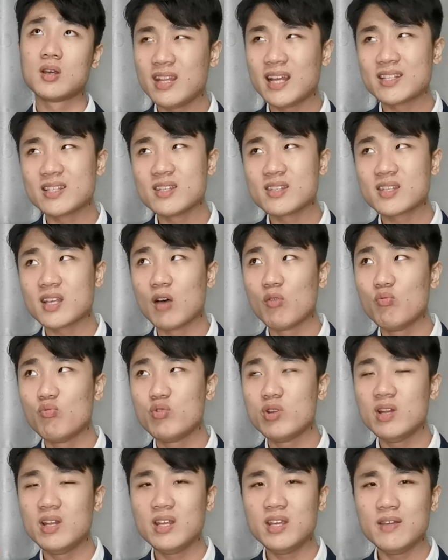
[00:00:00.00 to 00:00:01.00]
it doesn't
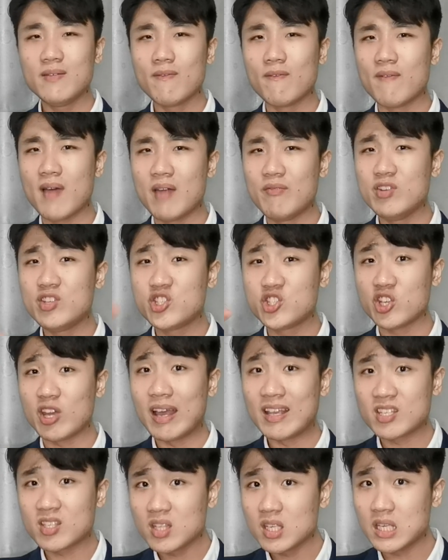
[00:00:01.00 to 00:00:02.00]
sound really very
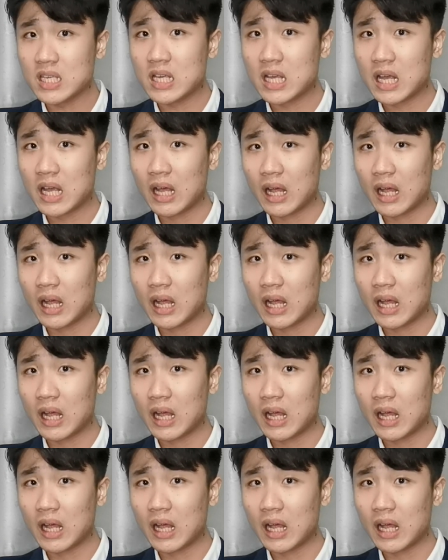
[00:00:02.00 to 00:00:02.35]
chesty